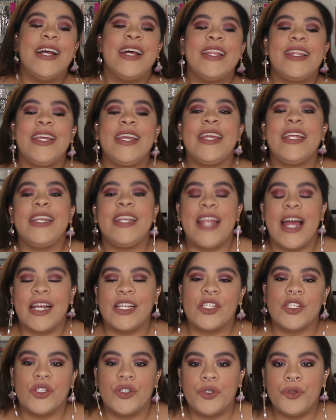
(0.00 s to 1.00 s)
The
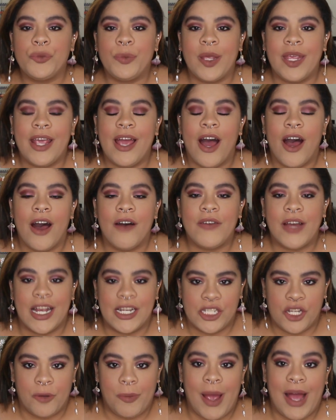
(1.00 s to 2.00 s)
next grouping of
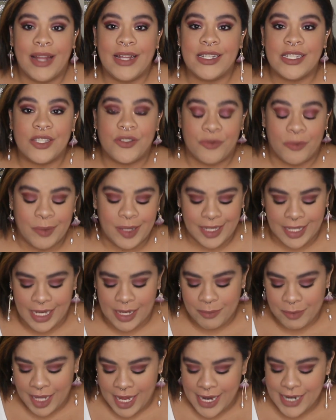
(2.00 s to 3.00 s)
eyeshadow palettes is from
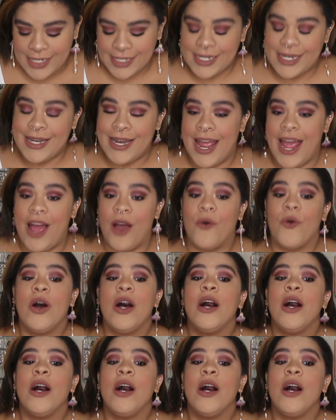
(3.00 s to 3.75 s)
Glam Light. Now,